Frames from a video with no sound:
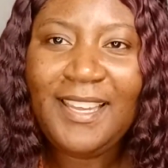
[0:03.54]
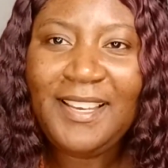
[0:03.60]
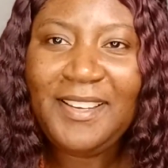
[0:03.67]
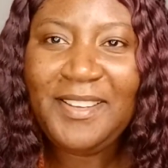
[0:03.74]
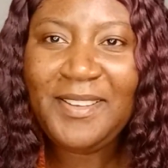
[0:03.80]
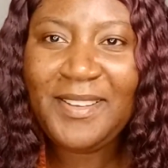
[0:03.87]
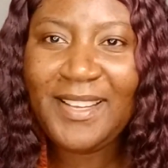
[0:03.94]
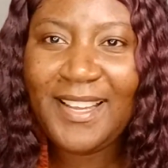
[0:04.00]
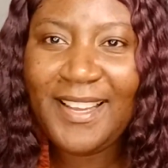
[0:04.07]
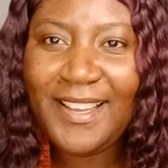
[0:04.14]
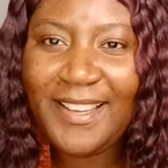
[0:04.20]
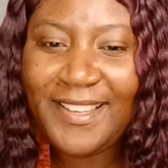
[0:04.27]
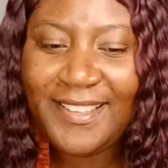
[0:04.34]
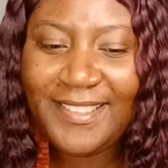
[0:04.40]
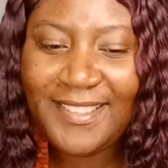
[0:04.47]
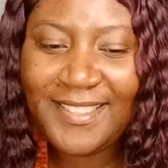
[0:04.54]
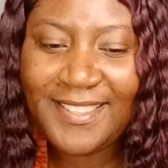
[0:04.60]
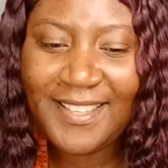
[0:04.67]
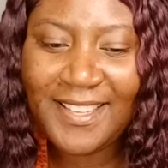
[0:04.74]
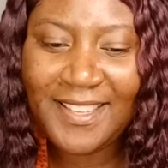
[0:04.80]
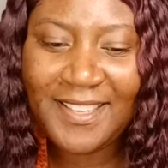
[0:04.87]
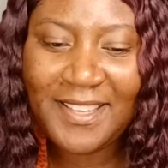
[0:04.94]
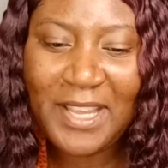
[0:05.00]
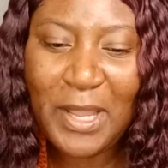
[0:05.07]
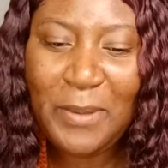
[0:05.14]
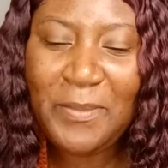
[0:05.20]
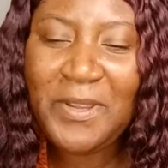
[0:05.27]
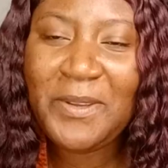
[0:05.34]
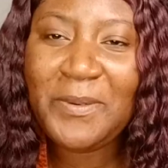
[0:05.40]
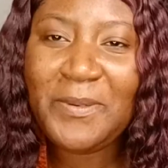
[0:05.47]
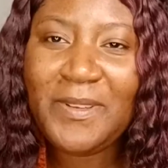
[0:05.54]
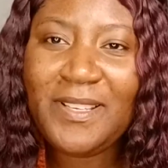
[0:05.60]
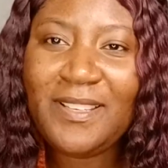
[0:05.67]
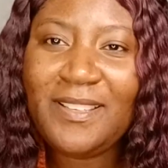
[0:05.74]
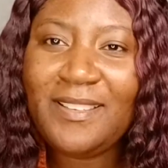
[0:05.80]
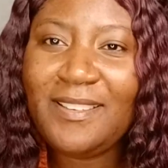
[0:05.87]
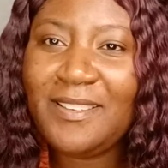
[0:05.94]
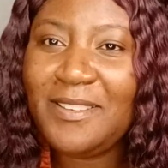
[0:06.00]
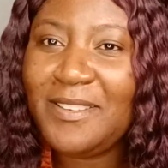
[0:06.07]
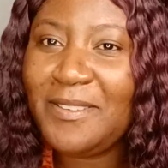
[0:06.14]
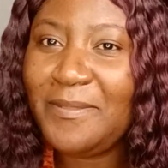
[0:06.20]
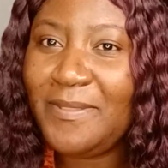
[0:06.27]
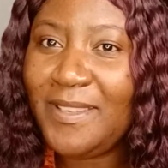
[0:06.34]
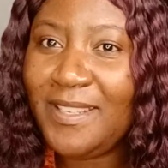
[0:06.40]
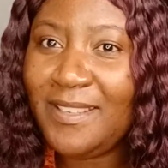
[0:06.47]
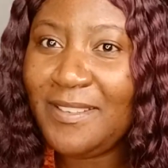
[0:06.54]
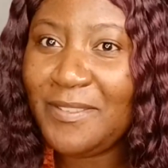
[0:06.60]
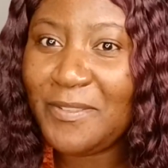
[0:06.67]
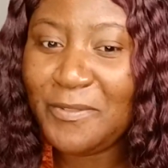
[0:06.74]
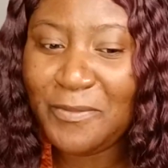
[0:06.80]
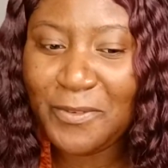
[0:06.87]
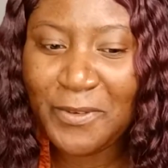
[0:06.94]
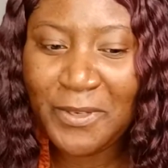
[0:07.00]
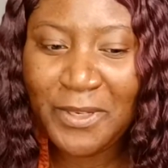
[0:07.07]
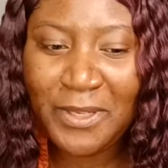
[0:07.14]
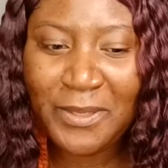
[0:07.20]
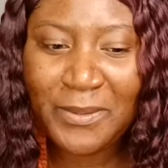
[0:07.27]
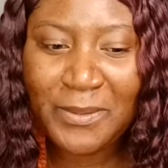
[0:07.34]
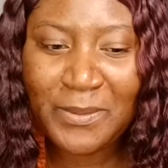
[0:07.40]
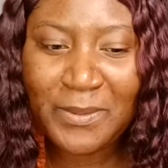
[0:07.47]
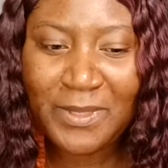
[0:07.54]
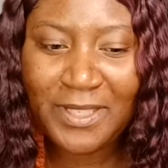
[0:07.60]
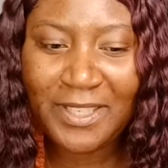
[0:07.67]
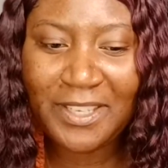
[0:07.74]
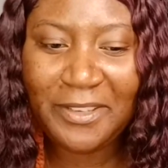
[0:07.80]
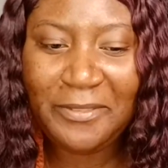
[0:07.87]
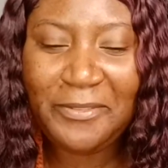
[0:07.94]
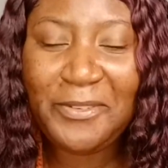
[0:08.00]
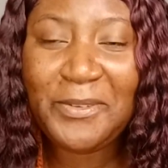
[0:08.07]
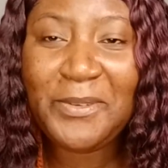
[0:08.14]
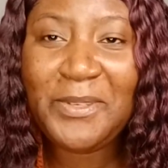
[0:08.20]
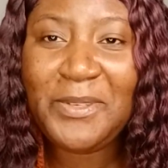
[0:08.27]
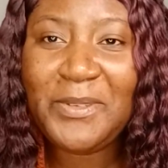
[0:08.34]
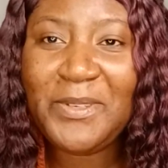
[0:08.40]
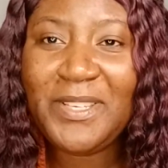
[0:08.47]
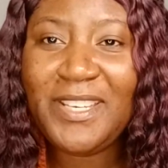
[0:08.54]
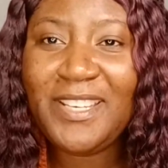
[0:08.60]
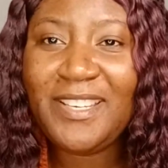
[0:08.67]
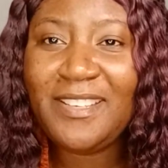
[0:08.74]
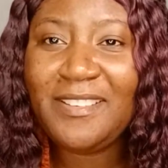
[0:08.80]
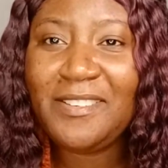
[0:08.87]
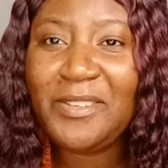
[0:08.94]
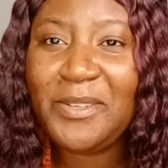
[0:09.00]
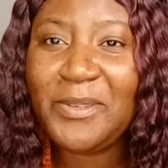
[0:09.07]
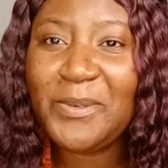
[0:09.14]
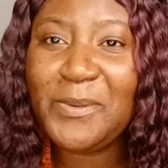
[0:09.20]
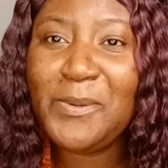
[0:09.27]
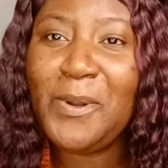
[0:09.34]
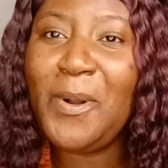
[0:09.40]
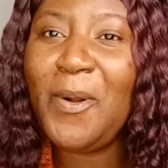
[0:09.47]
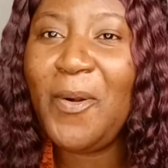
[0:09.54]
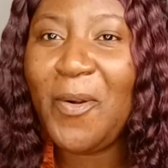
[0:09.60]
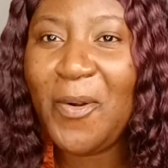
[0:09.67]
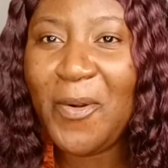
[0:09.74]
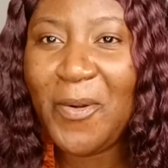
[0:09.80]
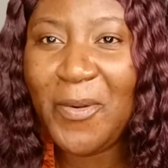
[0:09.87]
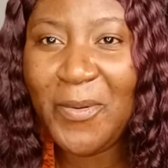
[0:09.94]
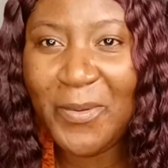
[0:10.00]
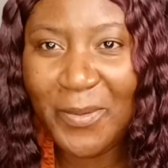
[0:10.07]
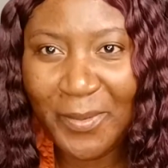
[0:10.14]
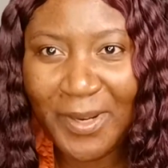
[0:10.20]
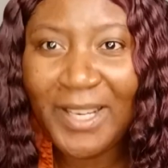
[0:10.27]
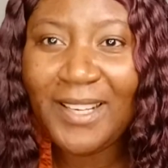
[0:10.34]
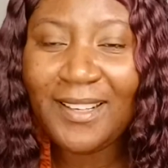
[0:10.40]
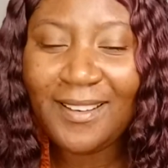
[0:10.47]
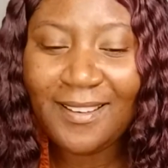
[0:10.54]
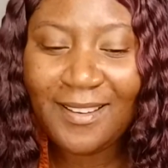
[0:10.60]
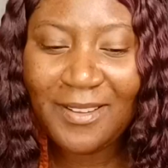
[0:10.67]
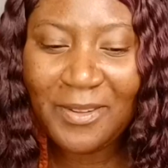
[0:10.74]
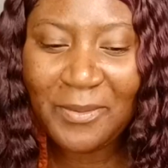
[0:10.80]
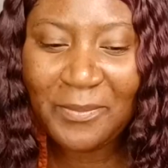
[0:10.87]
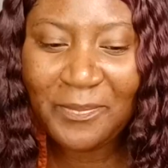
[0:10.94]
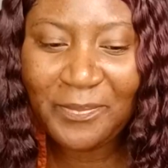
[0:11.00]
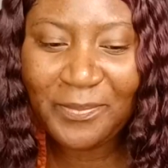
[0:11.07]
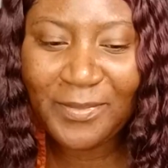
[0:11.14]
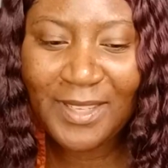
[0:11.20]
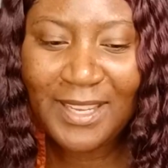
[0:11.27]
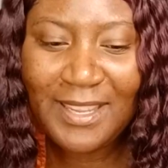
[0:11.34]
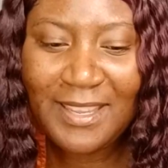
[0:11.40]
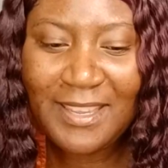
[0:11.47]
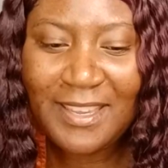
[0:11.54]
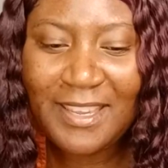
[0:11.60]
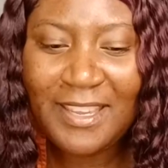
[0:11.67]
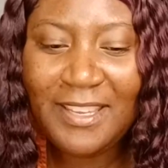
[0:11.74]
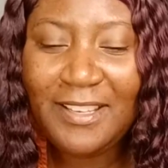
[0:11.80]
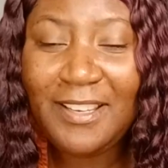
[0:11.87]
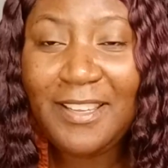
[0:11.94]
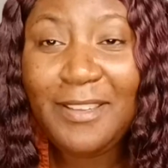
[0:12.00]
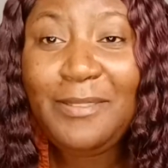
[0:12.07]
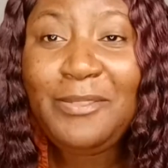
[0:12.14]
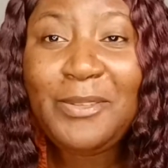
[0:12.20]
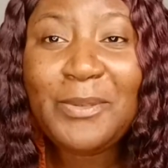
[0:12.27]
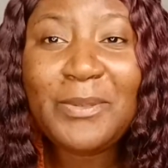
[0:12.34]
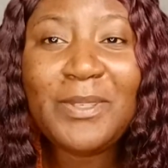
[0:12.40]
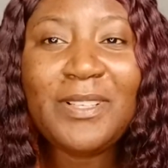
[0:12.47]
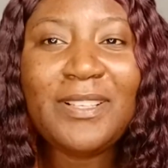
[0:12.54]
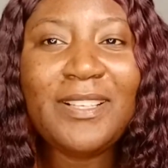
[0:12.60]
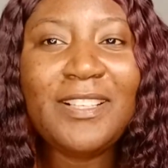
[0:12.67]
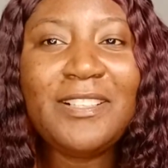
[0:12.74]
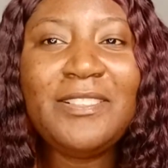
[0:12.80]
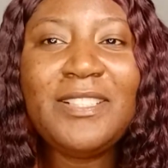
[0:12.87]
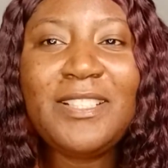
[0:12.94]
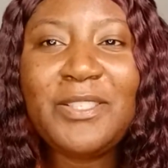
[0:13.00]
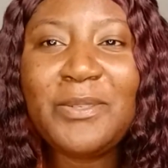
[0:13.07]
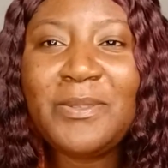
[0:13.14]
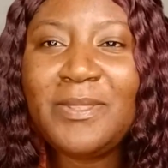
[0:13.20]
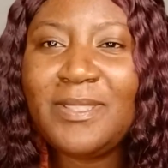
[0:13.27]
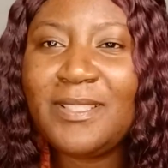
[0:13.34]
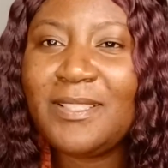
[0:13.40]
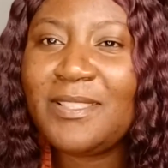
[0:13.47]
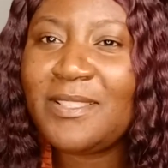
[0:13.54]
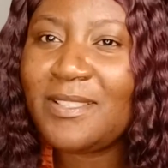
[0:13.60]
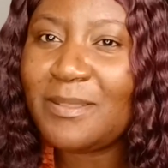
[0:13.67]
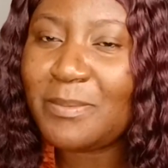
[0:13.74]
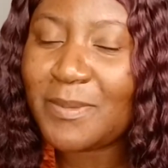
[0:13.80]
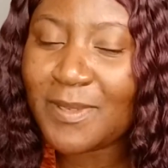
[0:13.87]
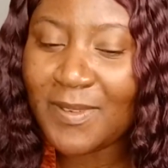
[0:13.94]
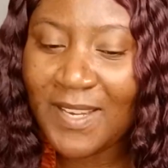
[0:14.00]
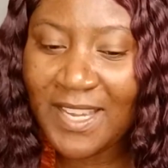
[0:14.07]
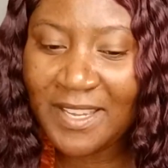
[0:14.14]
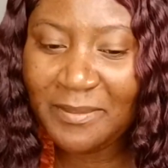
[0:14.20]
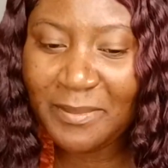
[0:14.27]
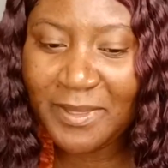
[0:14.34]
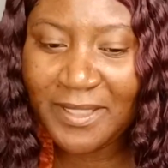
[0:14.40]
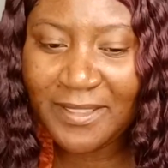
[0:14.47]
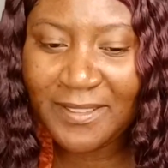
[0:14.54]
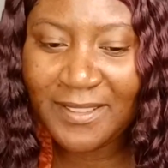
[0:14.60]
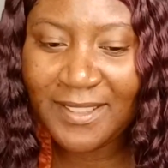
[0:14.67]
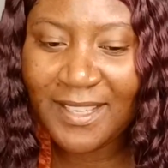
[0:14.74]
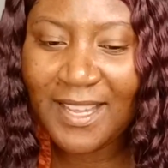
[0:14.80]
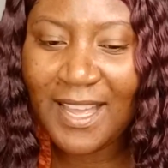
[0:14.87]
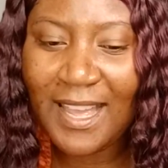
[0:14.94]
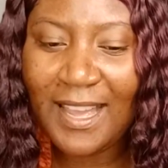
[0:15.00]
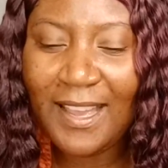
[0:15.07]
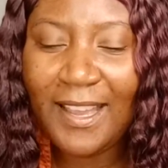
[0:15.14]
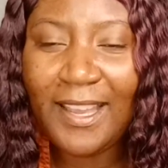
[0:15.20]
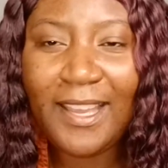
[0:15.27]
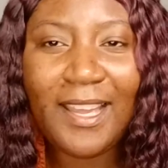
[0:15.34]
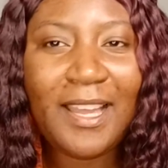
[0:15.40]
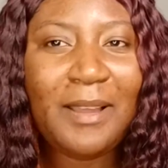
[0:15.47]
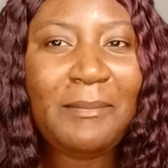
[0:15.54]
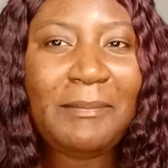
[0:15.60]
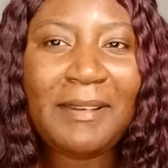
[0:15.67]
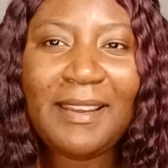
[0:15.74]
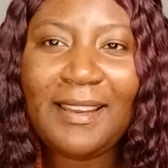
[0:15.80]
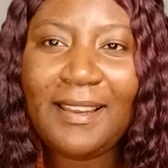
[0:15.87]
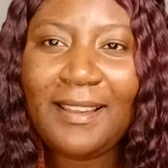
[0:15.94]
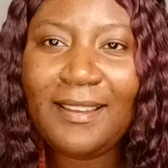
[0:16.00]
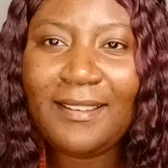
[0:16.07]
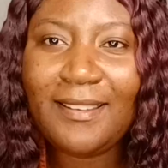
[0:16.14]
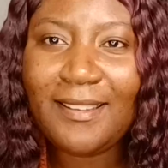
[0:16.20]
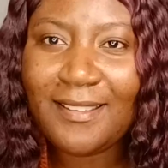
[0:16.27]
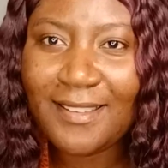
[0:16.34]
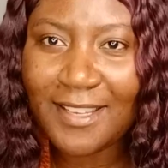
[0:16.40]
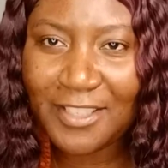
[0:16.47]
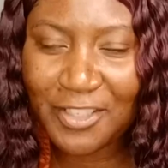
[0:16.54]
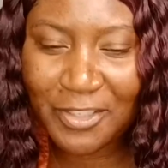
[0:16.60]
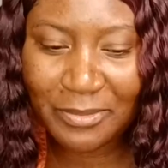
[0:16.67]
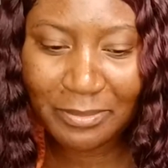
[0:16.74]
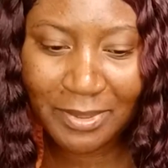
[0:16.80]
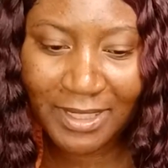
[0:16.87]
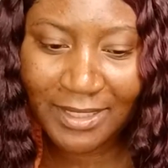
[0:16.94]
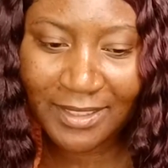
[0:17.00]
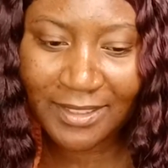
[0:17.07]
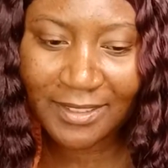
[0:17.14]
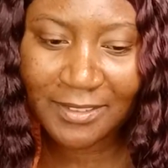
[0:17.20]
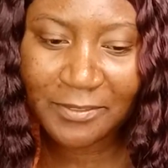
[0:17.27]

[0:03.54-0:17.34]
Hello guys, I'm here with another video for you. If you're new here, you are welcome. And if you are a returning subscriber, I am glad that you're back.